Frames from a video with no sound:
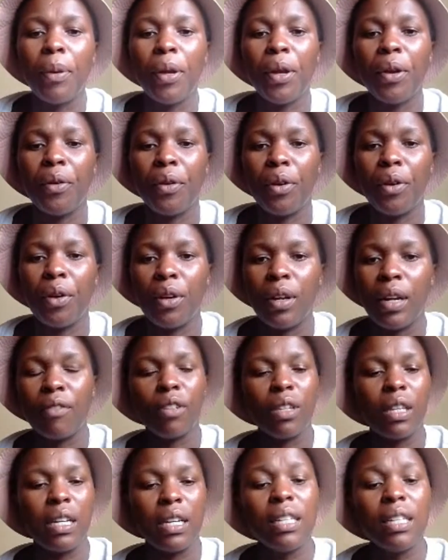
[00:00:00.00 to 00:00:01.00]
period,
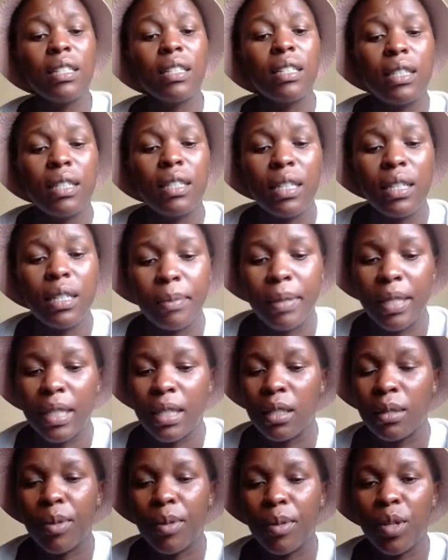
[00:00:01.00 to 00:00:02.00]
like for the next 6
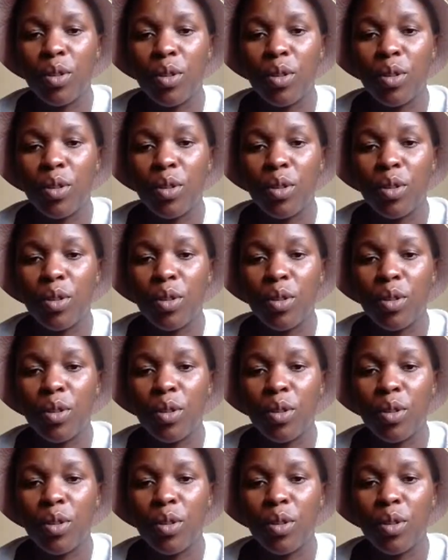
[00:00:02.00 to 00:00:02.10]
months,